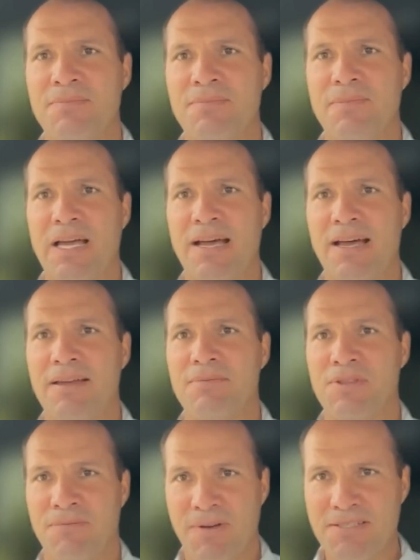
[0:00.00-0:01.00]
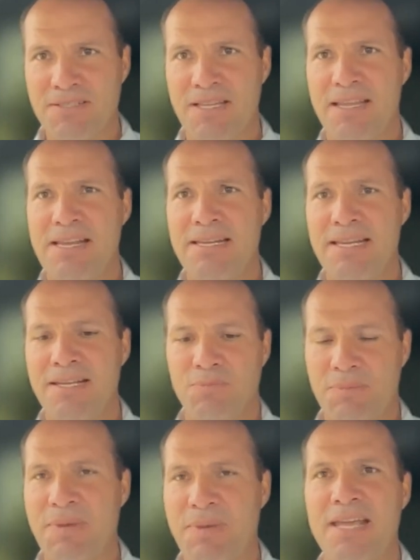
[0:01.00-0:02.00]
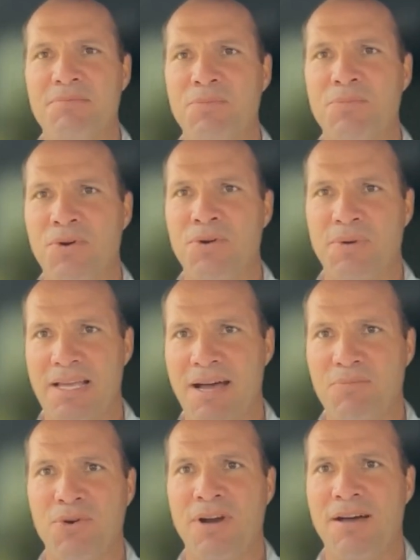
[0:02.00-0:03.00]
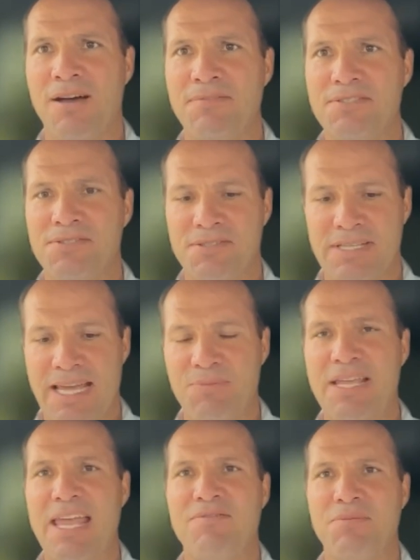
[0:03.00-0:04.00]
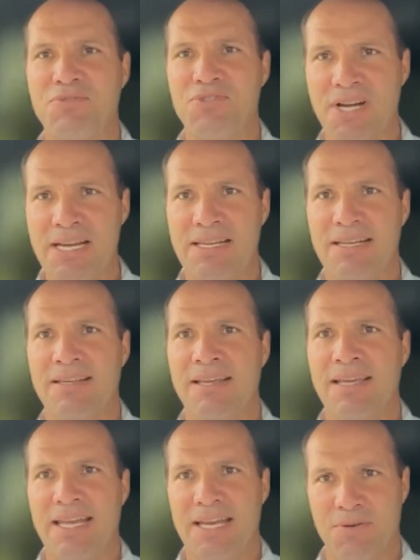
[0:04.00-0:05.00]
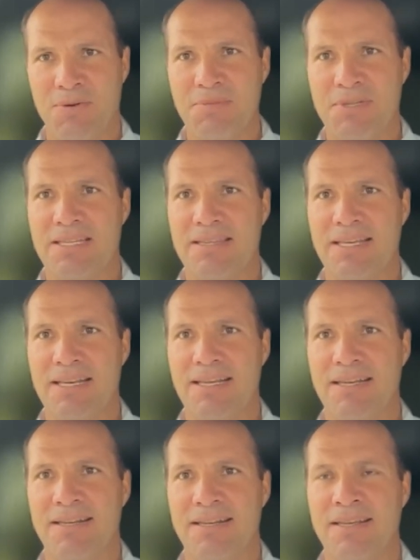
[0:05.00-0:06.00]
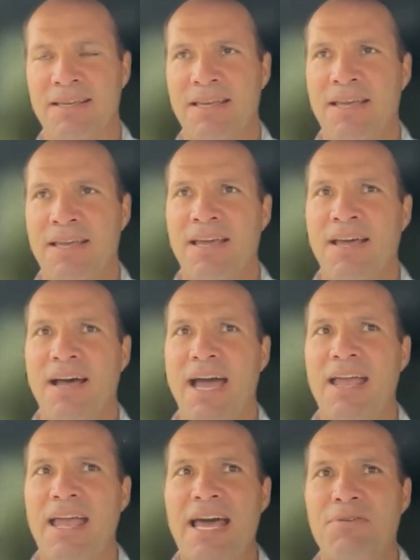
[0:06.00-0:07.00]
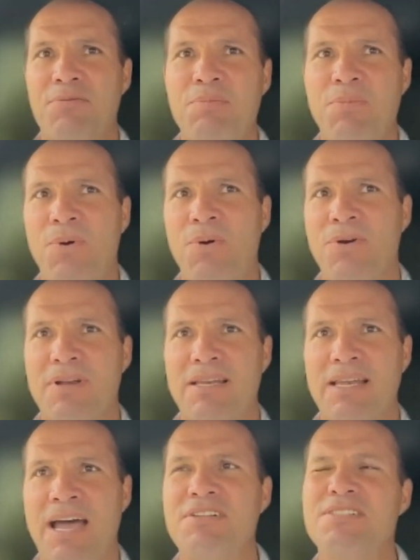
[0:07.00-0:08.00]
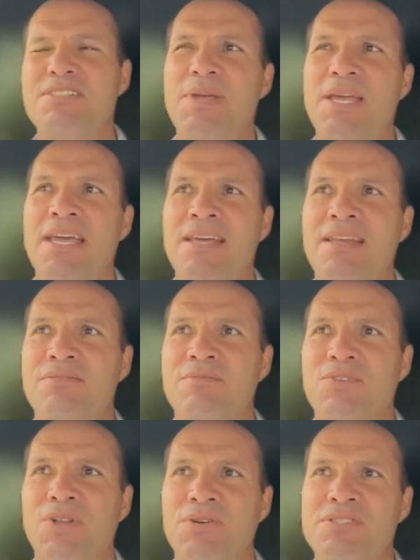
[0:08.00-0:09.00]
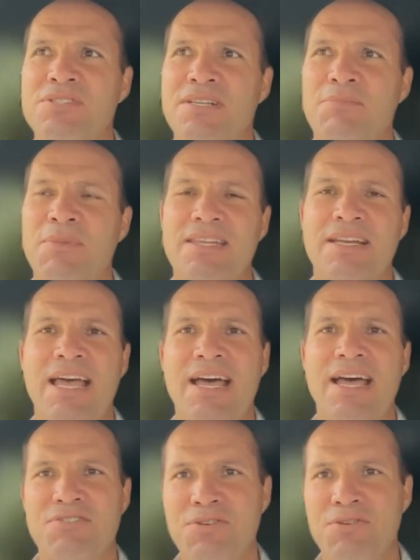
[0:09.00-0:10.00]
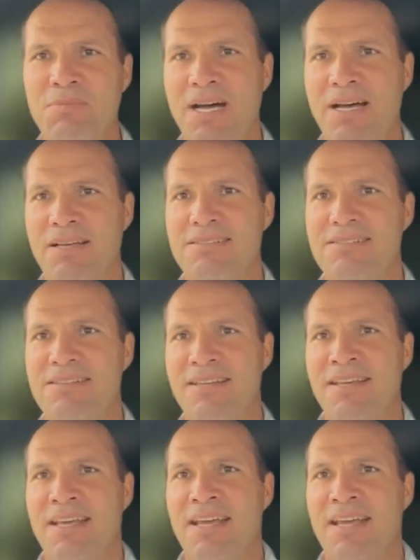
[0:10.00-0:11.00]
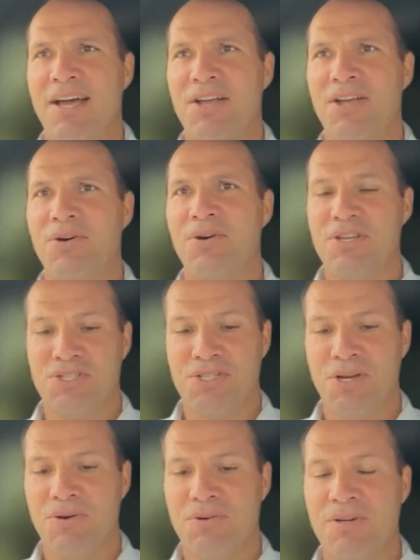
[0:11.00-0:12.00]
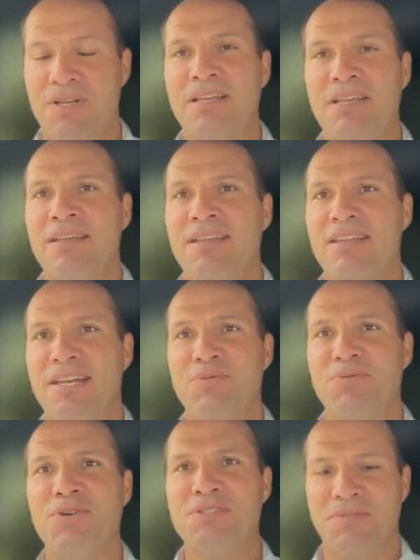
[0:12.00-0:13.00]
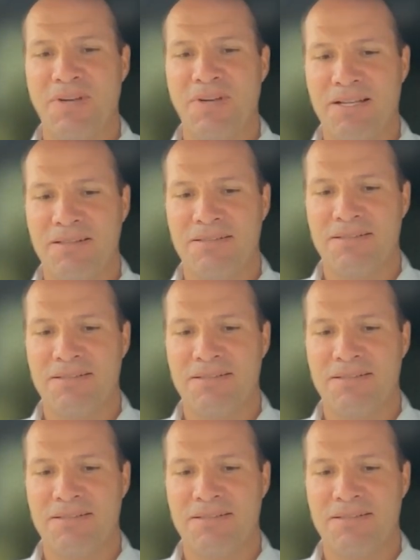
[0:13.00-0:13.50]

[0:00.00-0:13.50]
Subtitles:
the funds that they needed. We paid them more. We got more officers, and we gave them training and equipment that they needed. I had a report, now it's been close to a month and a half, 2 months ago, that showed that in Roosevelt,